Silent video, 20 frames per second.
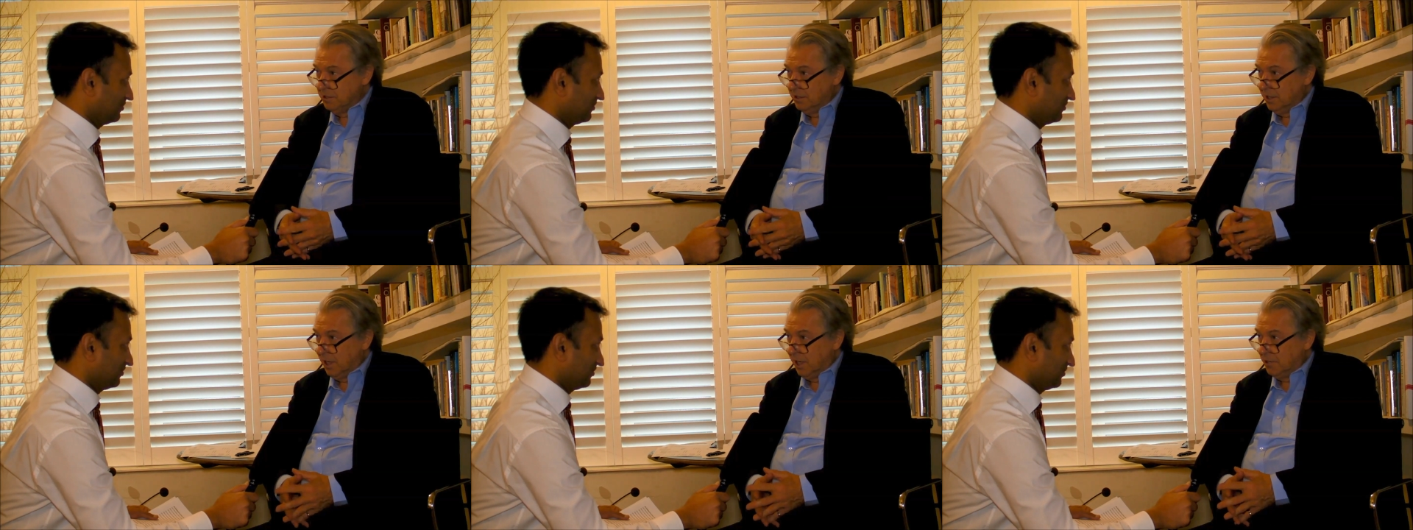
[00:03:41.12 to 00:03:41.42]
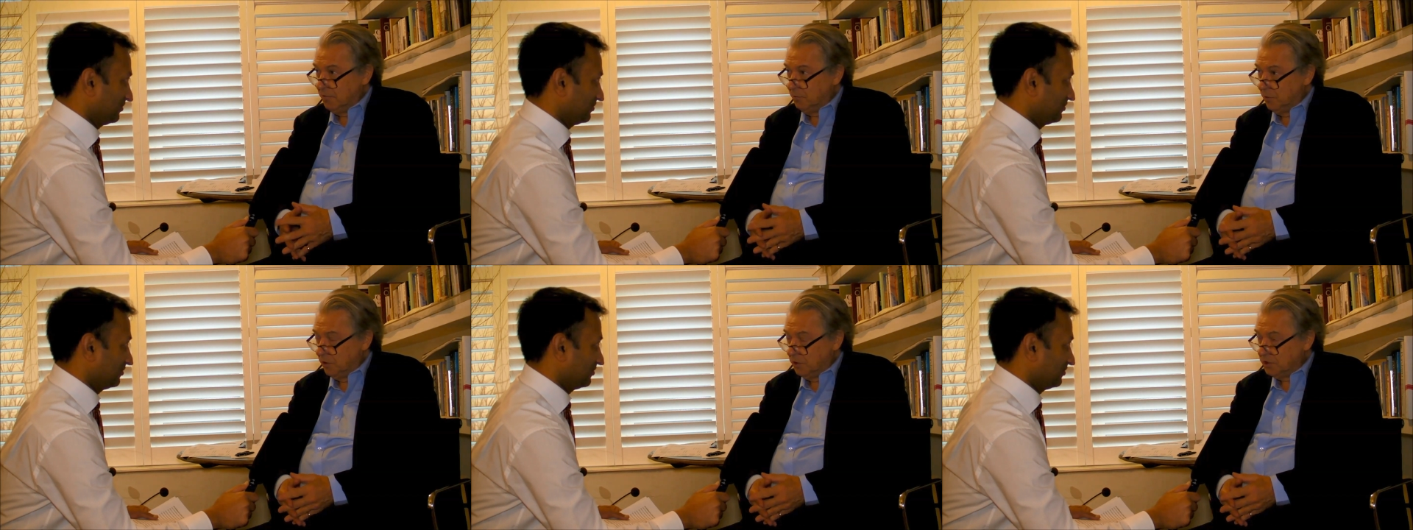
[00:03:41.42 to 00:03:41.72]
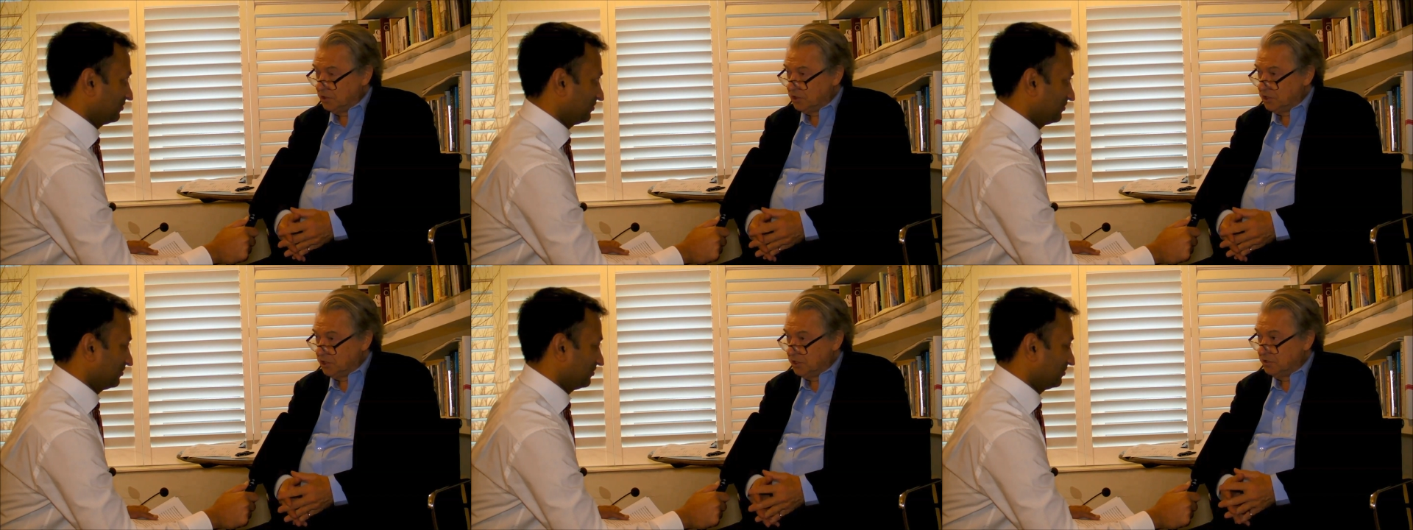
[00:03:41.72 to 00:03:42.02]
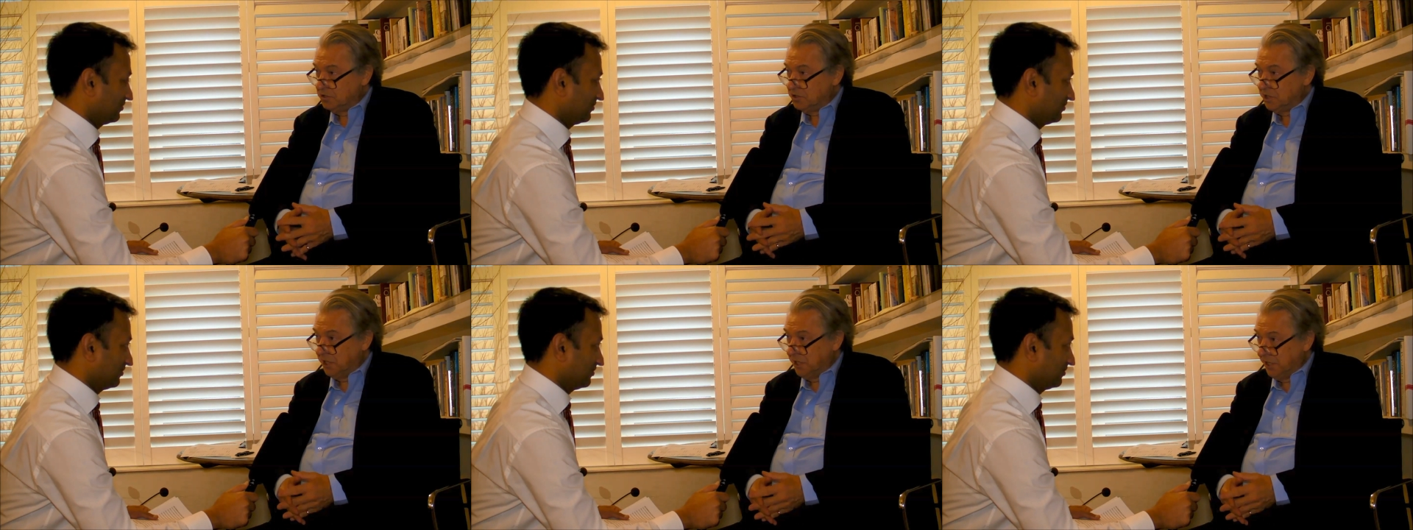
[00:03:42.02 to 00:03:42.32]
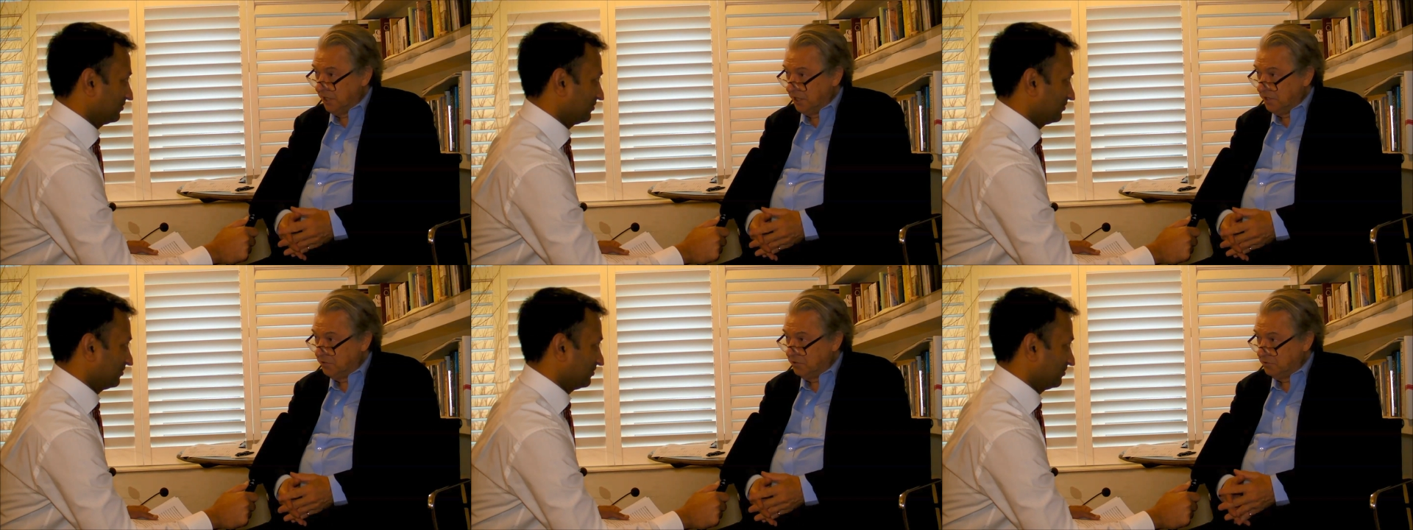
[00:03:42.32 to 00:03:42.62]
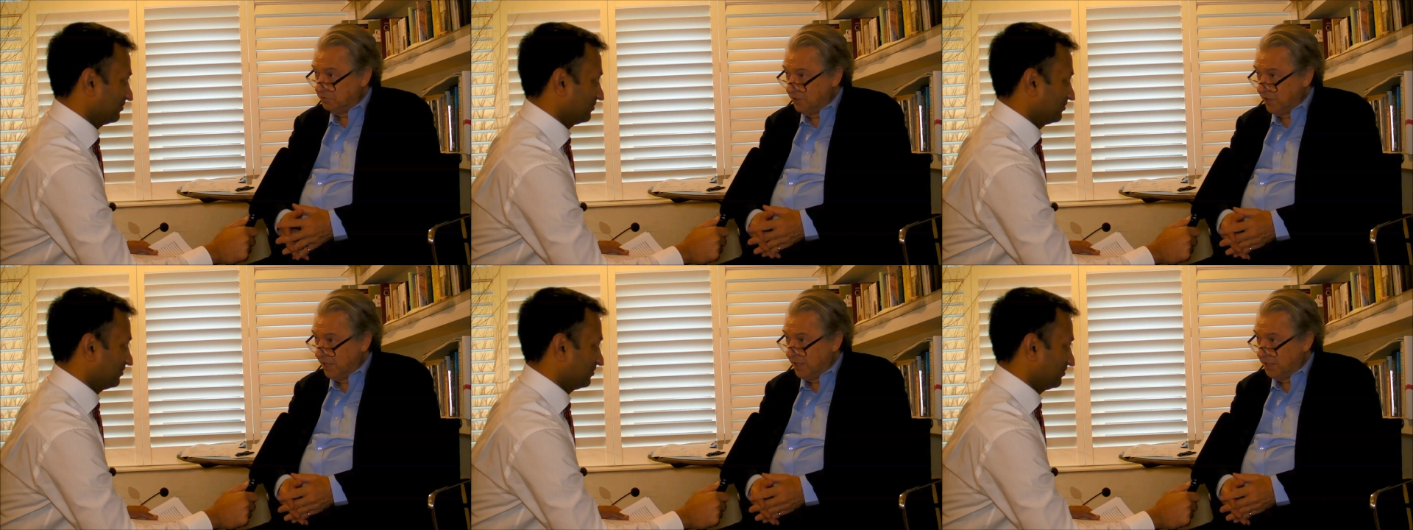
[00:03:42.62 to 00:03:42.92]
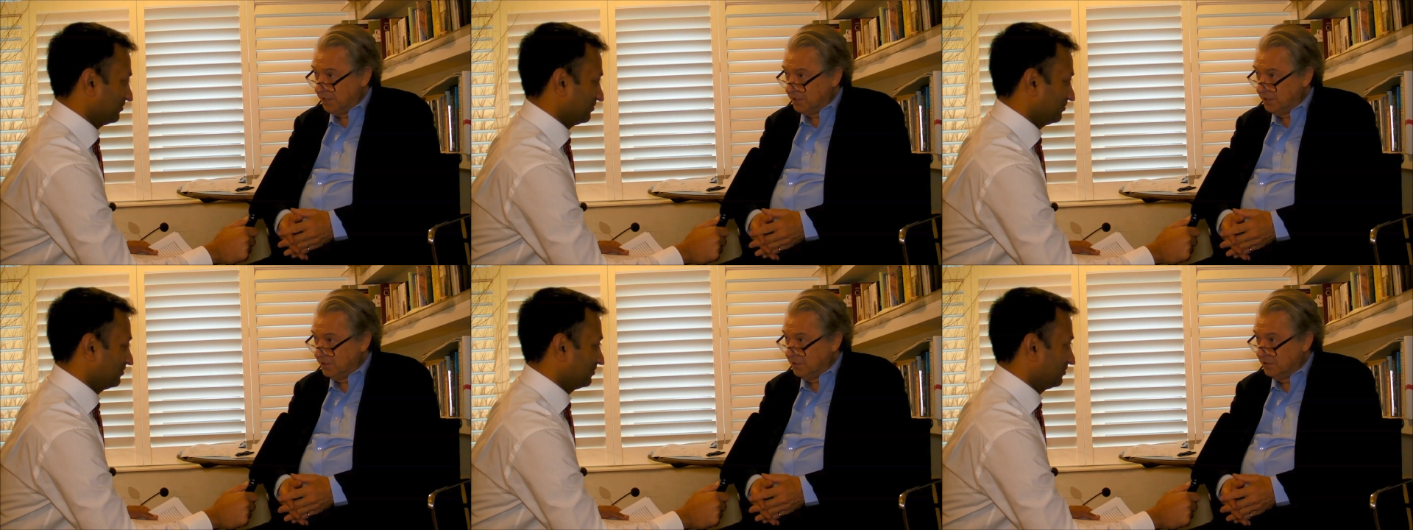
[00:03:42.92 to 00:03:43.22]
Speaker 1: I watch Singing in the
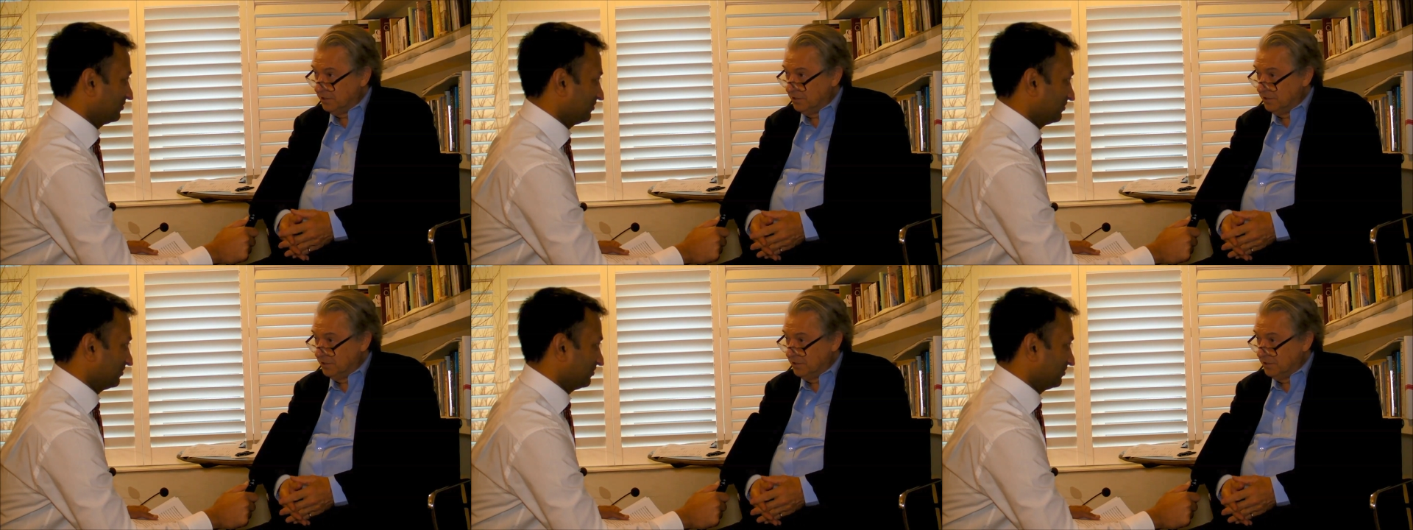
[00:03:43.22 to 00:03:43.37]
Rain